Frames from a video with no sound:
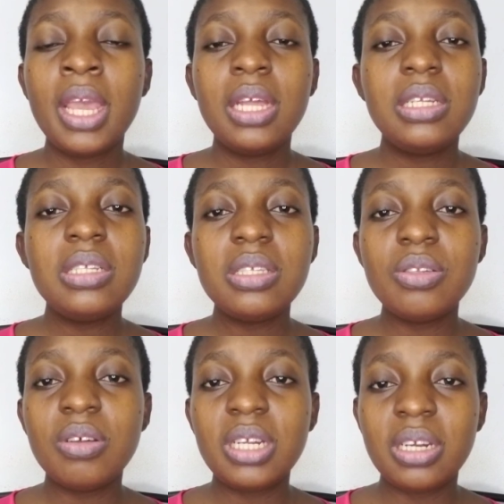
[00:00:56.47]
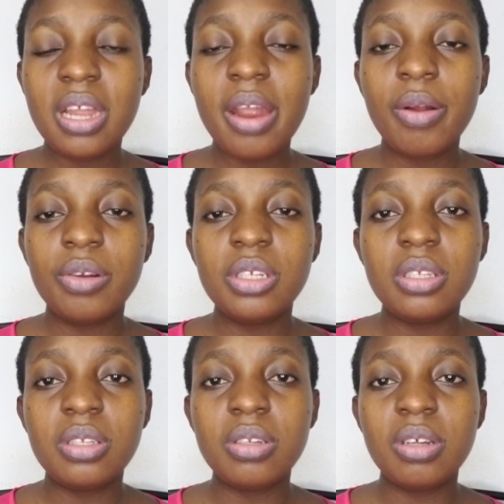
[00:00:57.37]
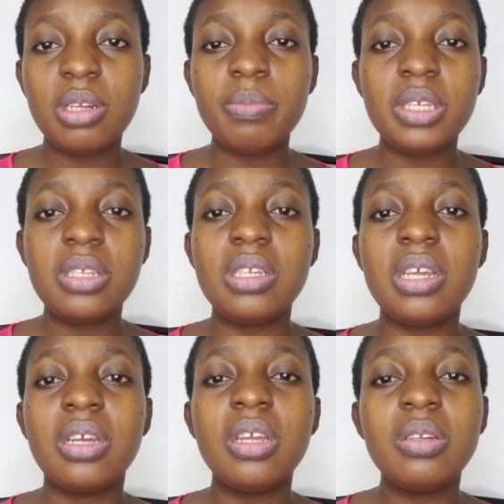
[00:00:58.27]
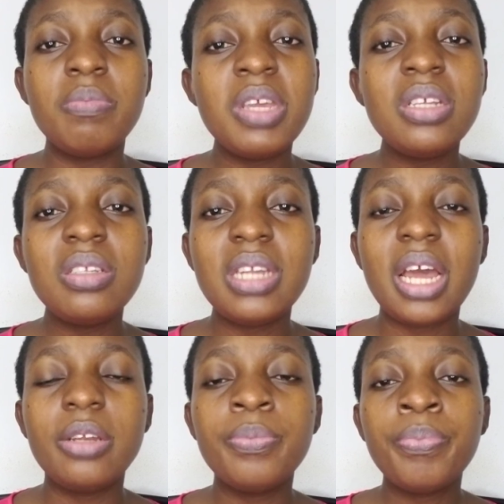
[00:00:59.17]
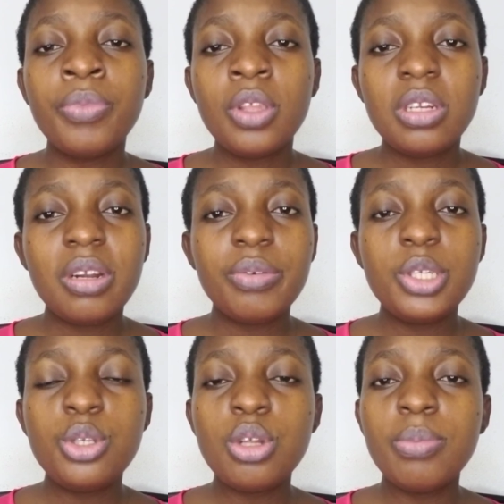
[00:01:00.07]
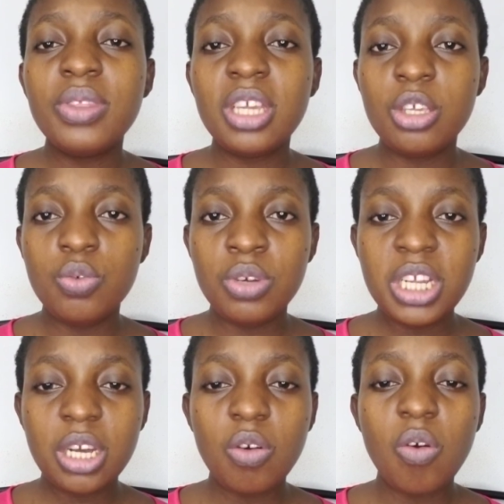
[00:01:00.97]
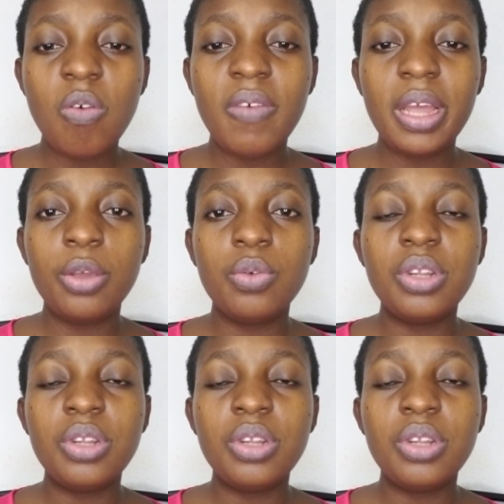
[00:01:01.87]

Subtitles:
This is not an error. This is not a mistake. It means that there is something unique over you.